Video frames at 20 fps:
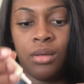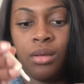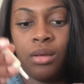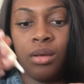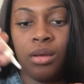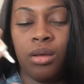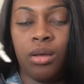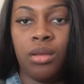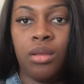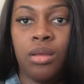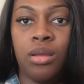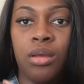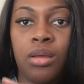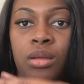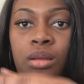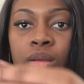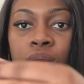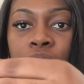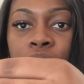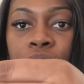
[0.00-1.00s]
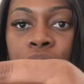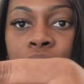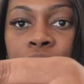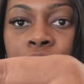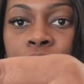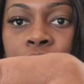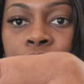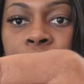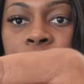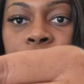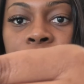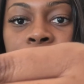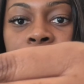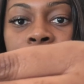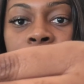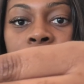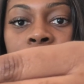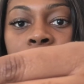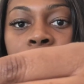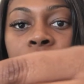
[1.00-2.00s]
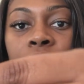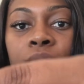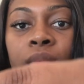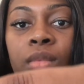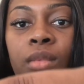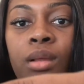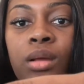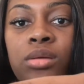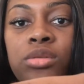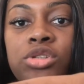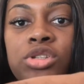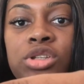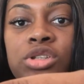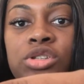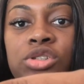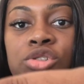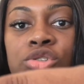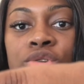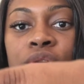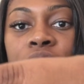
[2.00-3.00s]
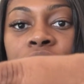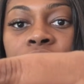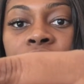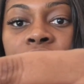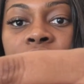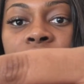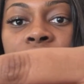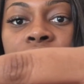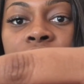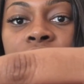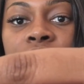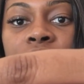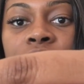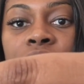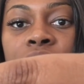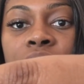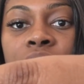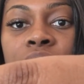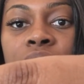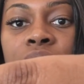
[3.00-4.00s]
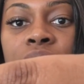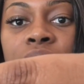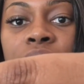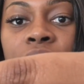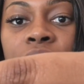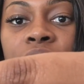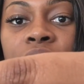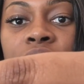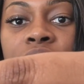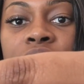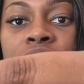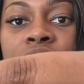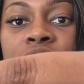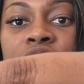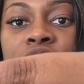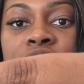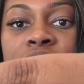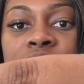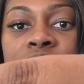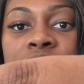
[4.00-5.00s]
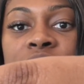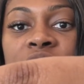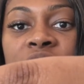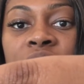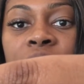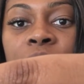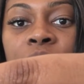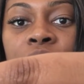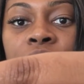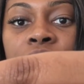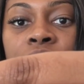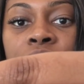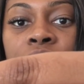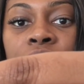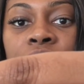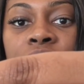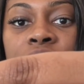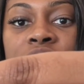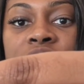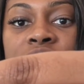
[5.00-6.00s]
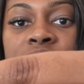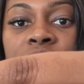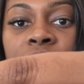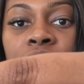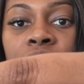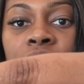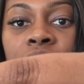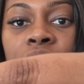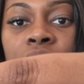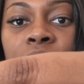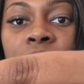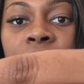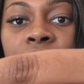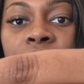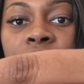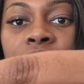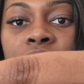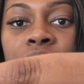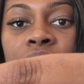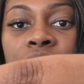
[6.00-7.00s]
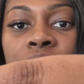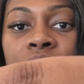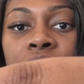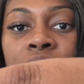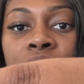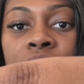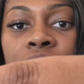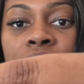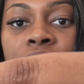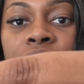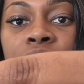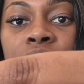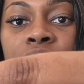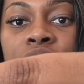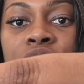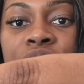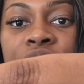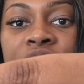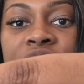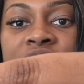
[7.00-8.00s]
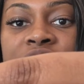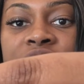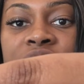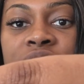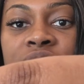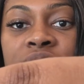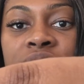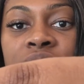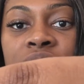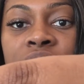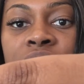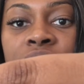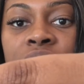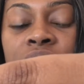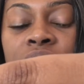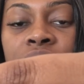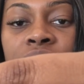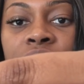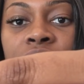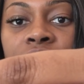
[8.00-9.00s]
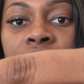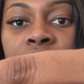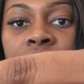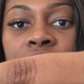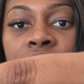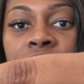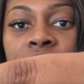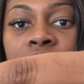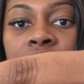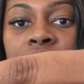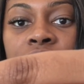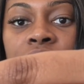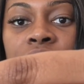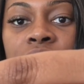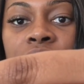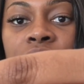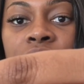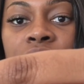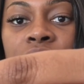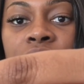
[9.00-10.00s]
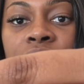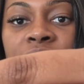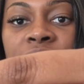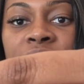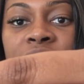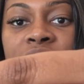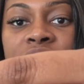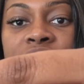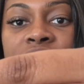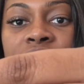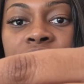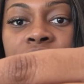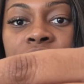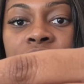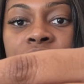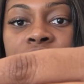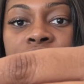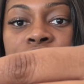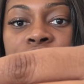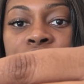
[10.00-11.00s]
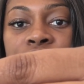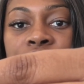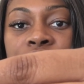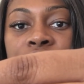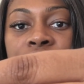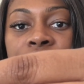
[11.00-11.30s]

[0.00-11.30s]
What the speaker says: and then you just draw out like just dab on like a small amount of glue, trace it along the lash strip.